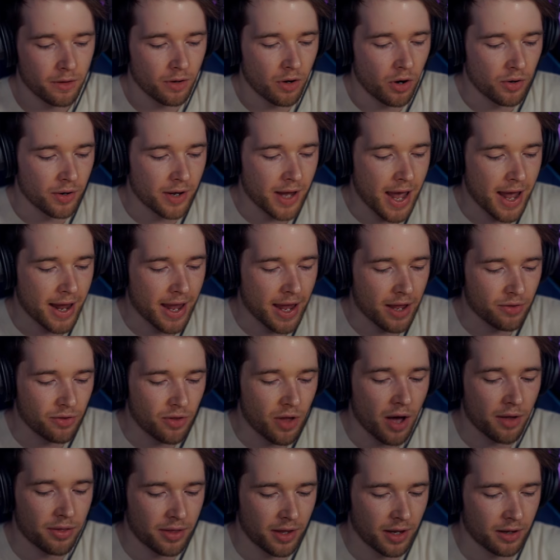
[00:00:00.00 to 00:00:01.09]
on getting
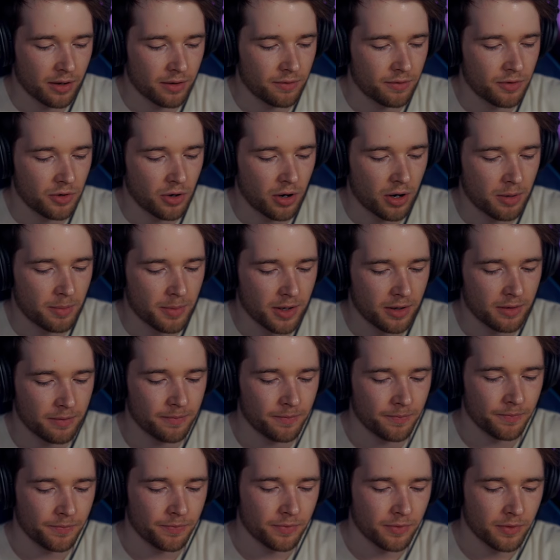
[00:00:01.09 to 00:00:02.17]
nothing. You know what I mean?
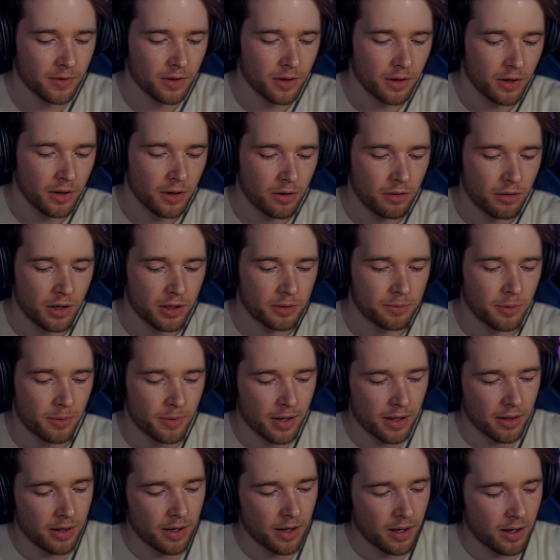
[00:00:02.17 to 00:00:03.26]
Let's put
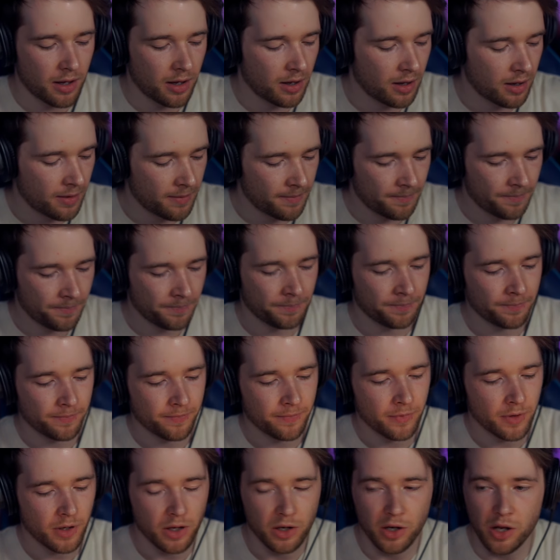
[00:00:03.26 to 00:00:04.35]
that there.
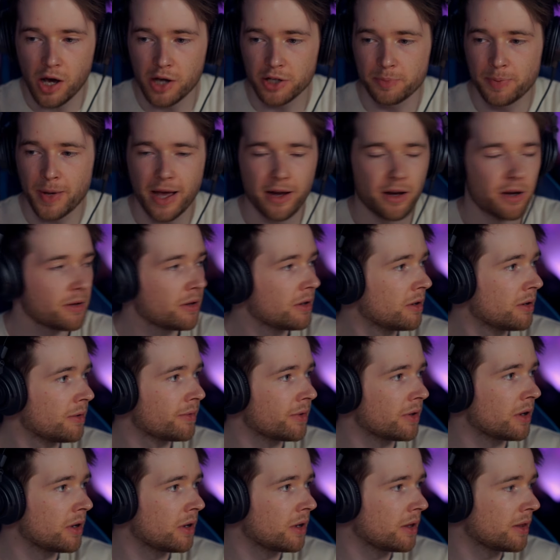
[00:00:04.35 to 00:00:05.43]
Last pack of
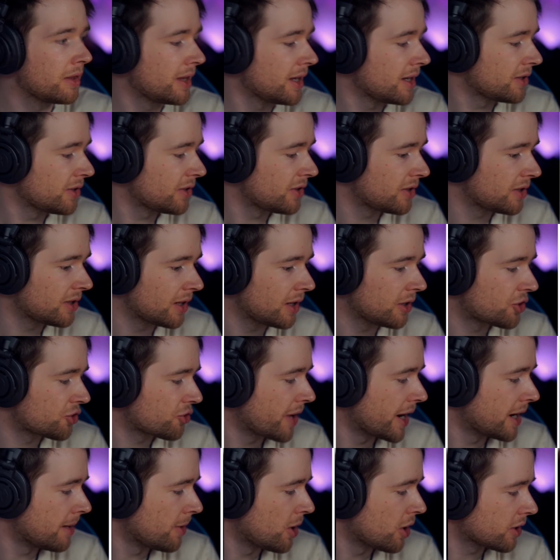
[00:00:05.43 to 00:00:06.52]
uh, this
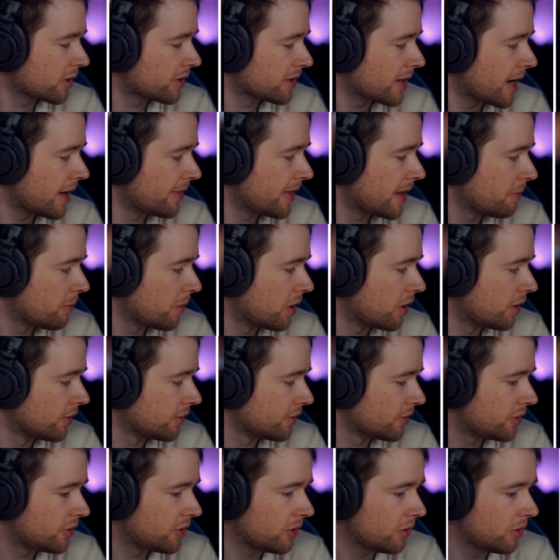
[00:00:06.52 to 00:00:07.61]
trainer box, and then we're
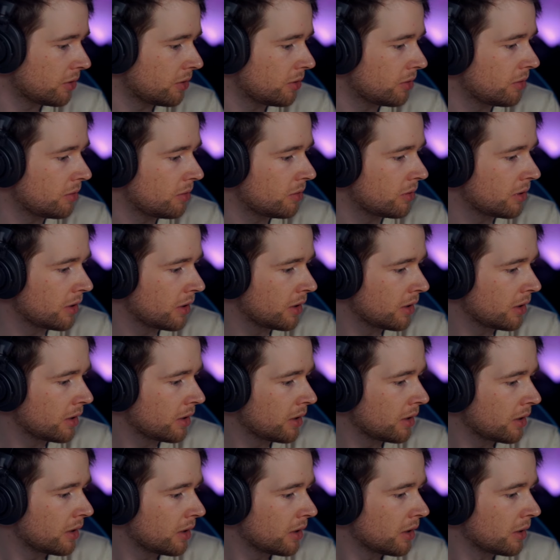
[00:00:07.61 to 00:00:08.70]
on to
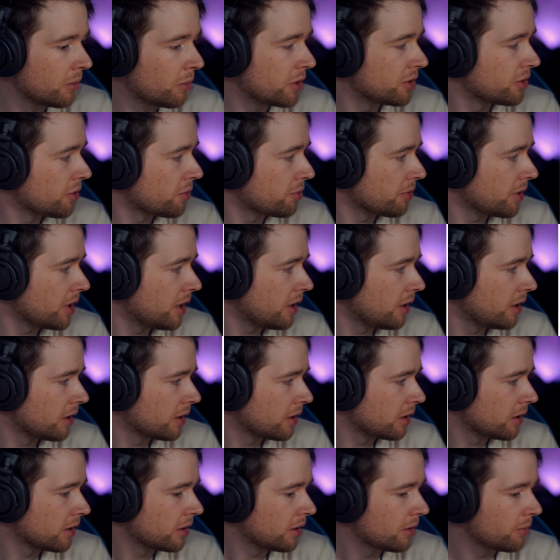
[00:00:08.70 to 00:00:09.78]
one, two, three.
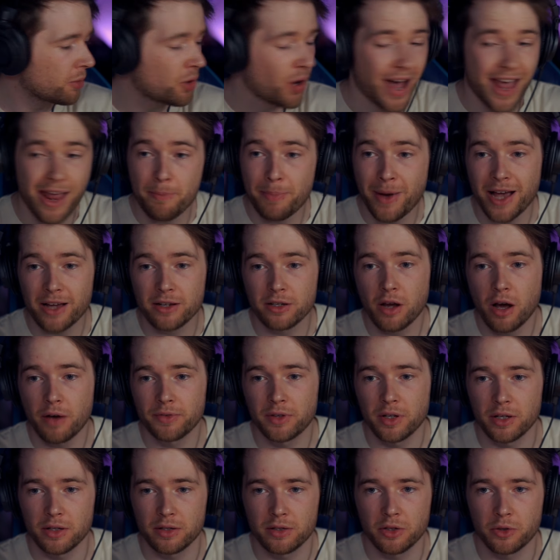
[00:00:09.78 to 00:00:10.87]
We've got eight packs
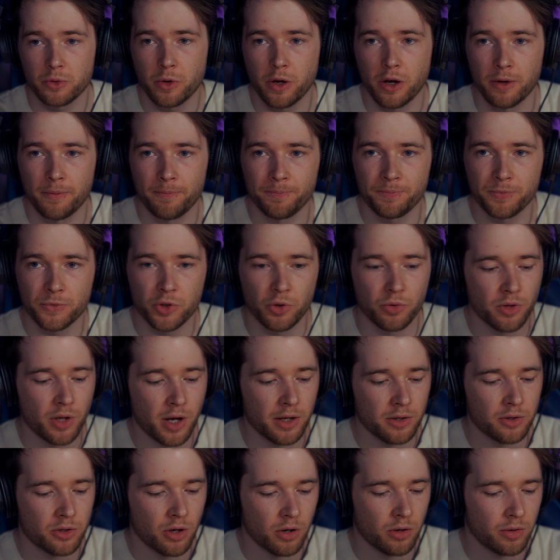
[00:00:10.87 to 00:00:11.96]
after this as well. So
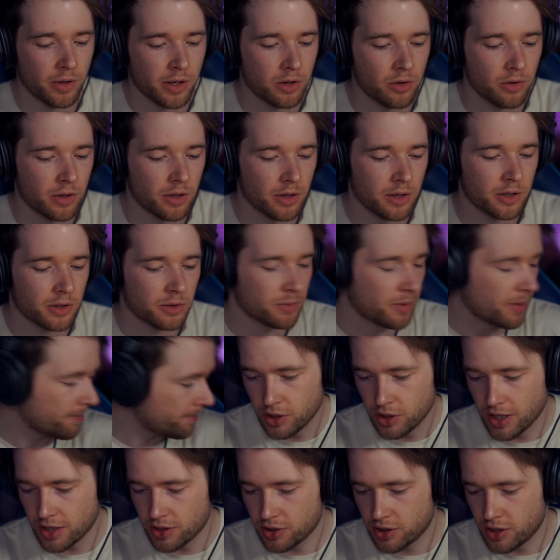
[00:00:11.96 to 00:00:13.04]
nine total, including this one.
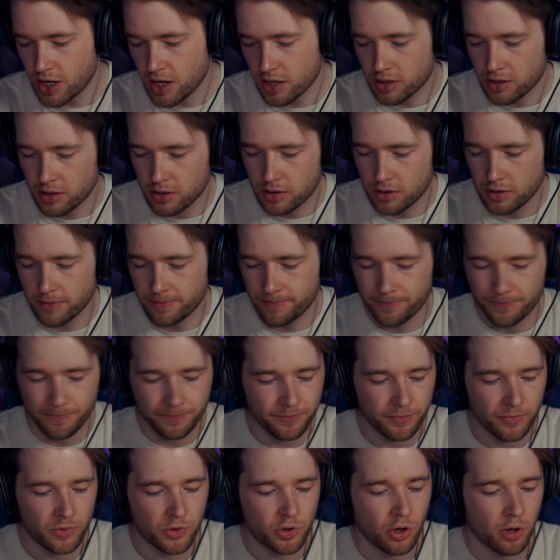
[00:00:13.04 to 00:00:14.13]
Yes, yes.
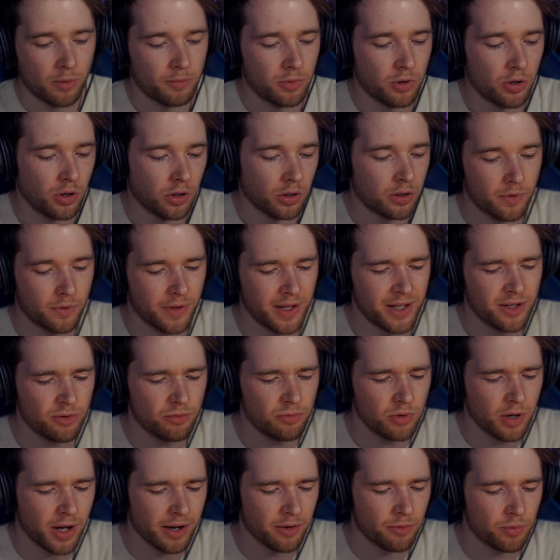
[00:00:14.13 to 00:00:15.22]
Tom Nook. He's
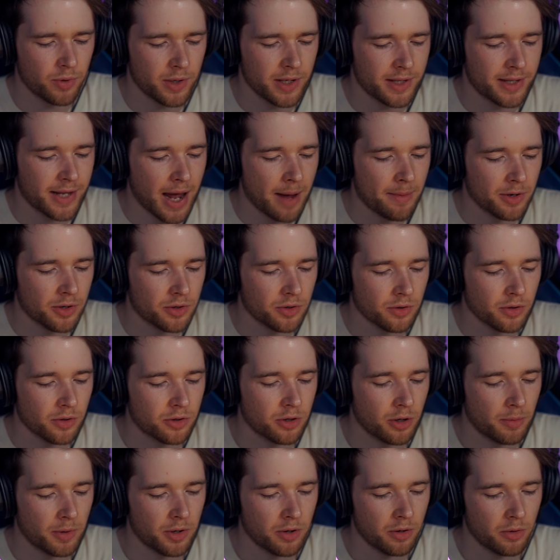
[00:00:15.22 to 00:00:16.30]
all like re-damaged on the
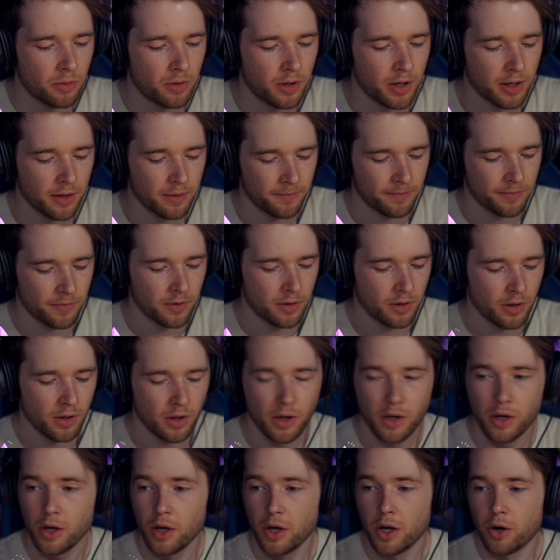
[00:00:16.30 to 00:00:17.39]
top. I don't know why.
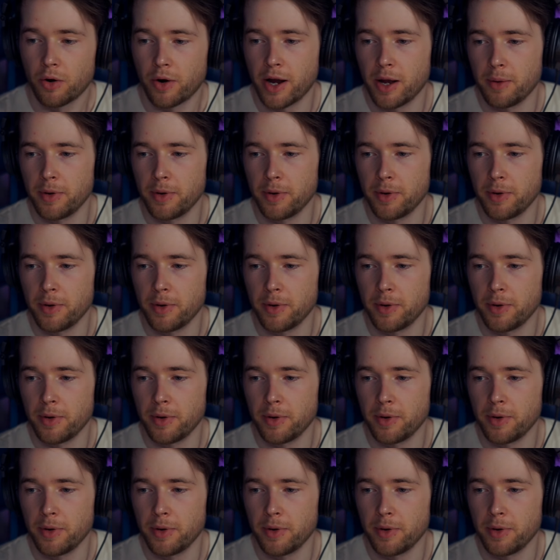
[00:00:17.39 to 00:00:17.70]
Right, here